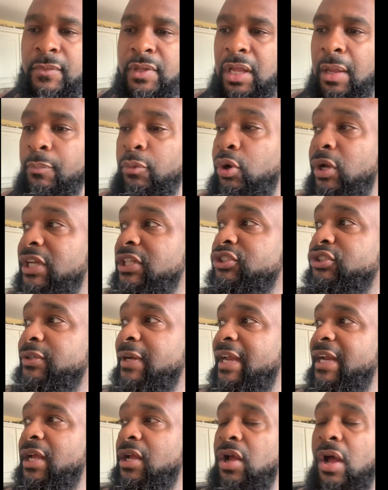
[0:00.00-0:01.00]
I'm going to
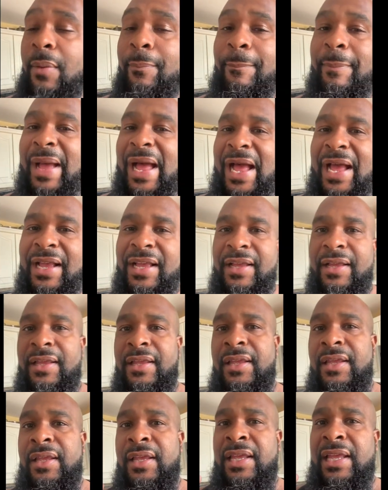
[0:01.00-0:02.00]
try to come back
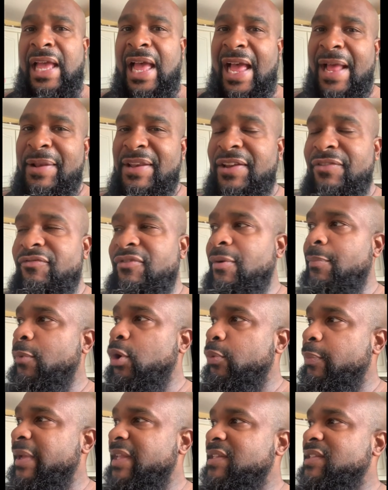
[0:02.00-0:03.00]
at different
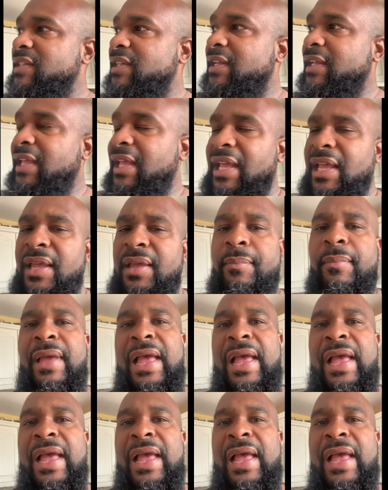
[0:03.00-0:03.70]
moments in the game,